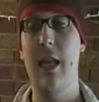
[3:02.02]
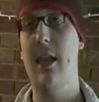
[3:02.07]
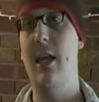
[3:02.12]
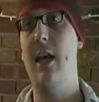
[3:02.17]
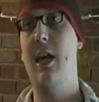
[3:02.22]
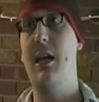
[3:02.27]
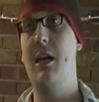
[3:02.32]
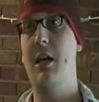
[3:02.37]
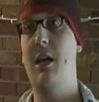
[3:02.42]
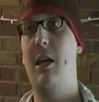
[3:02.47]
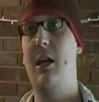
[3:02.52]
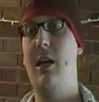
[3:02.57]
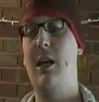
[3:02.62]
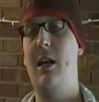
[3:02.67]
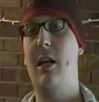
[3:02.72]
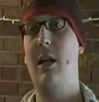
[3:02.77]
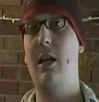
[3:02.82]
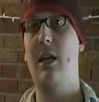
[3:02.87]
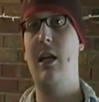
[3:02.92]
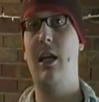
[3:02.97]
And then
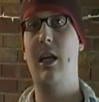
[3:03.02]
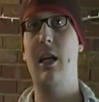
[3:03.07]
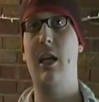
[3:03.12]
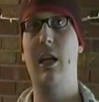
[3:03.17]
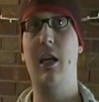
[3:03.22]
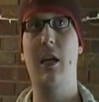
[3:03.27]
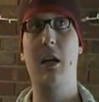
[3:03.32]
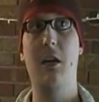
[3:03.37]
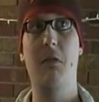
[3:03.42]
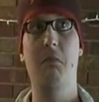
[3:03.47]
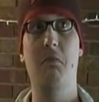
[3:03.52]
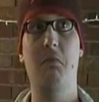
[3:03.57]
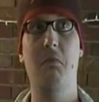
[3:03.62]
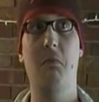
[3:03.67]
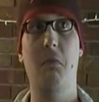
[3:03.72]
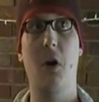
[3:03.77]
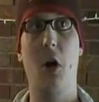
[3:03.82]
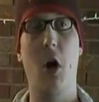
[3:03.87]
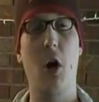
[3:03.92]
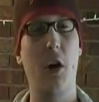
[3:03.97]
he
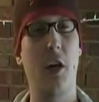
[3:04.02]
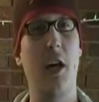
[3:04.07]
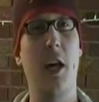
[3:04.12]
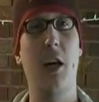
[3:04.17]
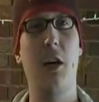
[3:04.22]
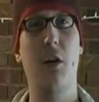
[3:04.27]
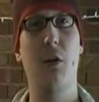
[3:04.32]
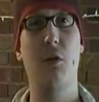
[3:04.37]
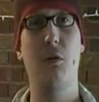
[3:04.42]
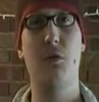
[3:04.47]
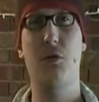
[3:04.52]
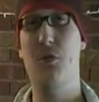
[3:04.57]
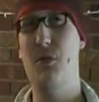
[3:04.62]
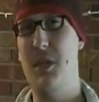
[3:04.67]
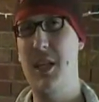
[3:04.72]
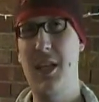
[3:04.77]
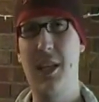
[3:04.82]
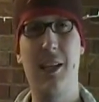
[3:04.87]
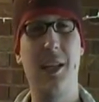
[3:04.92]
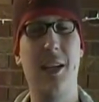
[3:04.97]
RKOs or
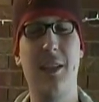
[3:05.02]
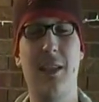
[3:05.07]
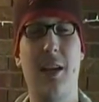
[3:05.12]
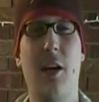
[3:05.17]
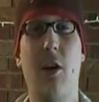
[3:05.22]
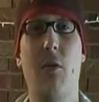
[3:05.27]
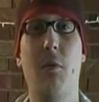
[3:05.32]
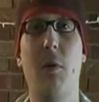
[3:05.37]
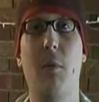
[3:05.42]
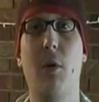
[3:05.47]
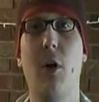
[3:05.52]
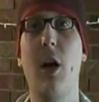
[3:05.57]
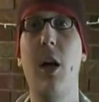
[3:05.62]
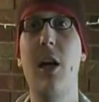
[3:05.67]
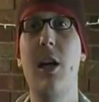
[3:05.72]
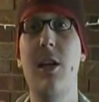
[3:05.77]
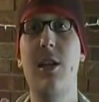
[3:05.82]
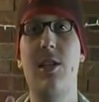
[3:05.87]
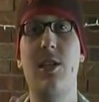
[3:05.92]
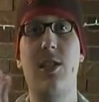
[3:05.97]
DDTs, I can't remember,
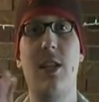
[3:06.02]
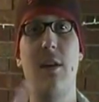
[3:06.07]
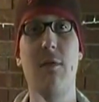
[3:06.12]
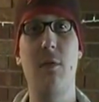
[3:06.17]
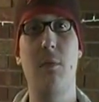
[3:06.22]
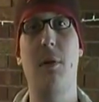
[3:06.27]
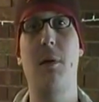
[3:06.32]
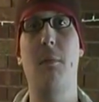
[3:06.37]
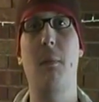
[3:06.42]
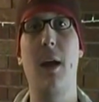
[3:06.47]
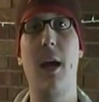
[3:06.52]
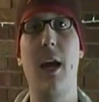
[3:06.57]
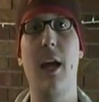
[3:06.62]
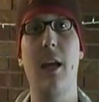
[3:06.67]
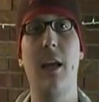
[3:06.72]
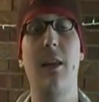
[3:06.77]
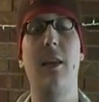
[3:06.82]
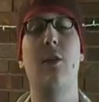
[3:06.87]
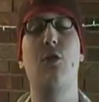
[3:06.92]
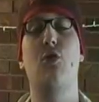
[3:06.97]
Stephanie
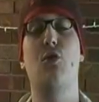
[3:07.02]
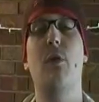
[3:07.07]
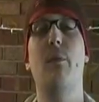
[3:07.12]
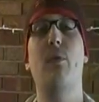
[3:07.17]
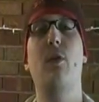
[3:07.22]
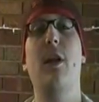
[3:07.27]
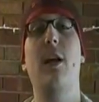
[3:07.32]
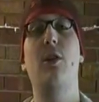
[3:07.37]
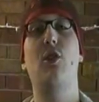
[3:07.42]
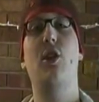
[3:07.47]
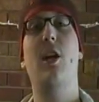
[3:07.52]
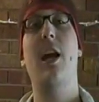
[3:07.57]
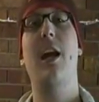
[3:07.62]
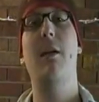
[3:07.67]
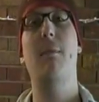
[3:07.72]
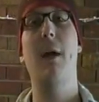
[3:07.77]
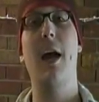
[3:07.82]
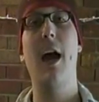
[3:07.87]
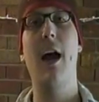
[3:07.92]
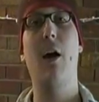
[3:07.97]
McMahon. And then Triple H
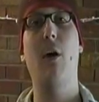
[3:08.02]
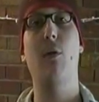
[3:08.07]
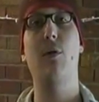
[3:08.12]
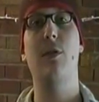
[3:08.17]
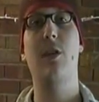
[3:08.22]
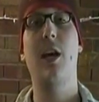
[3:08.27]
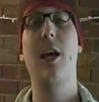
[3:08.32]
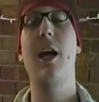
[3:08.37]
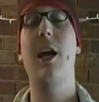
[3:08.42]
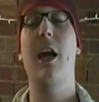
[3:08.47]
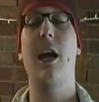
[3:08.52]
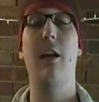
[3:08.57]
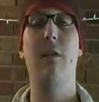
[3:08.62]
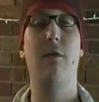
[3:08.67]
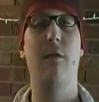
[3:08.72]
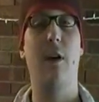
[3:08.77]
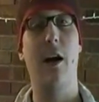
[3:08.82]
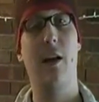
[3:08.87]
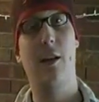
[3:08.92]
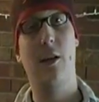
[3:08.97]
came out
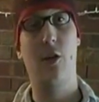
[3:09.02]
and